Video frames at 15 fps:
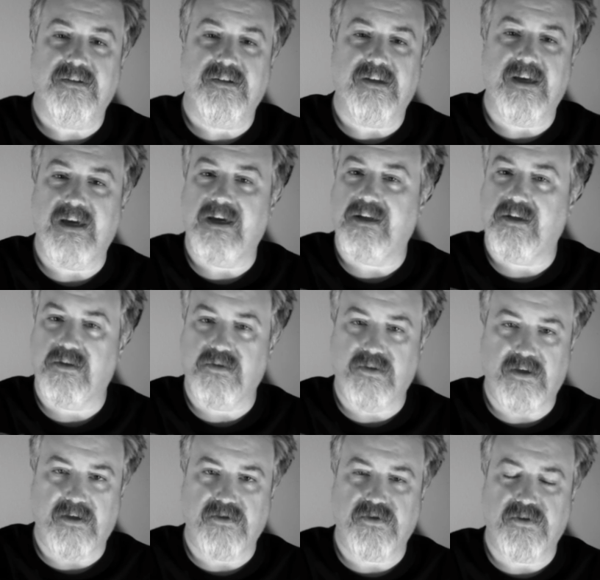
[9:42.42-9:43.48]
And
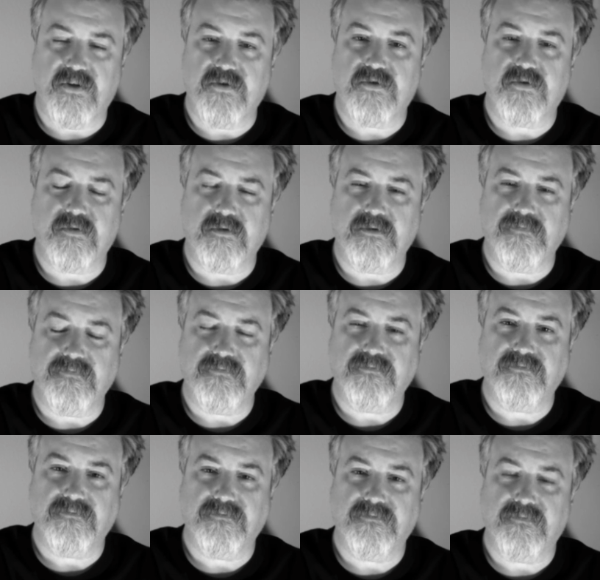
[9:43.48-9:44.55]
as usual,
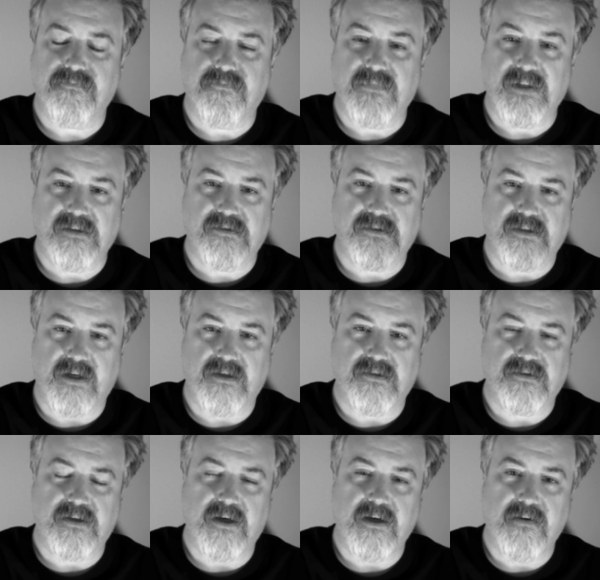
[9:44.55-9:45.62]
stay
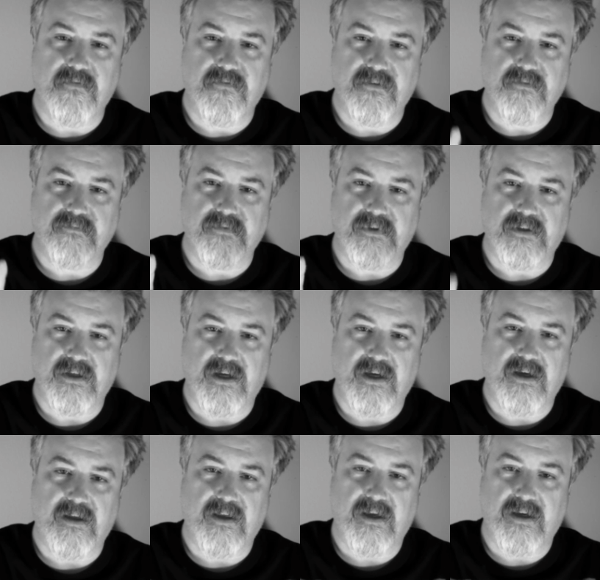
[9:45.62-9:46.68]
safe
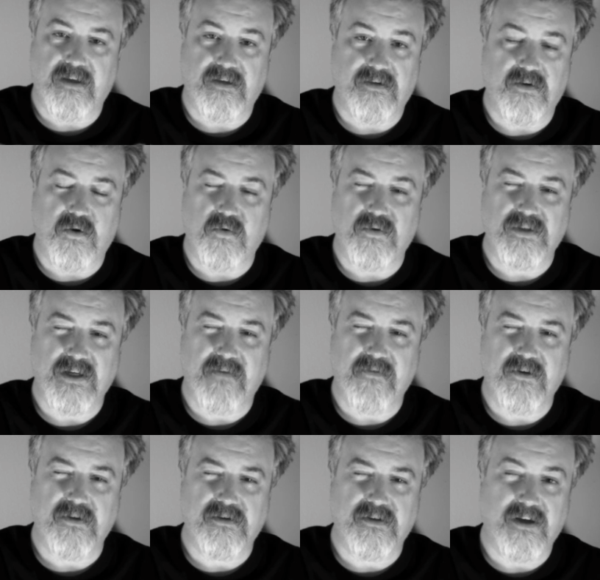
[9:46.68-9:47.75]
and always have a
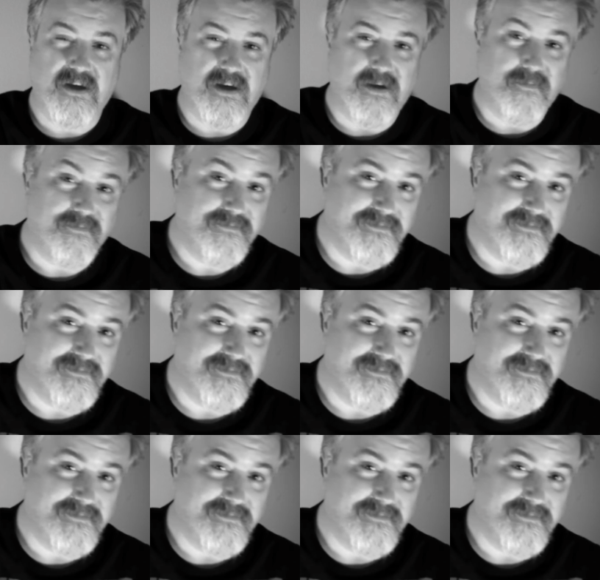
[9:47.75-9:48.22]
good time.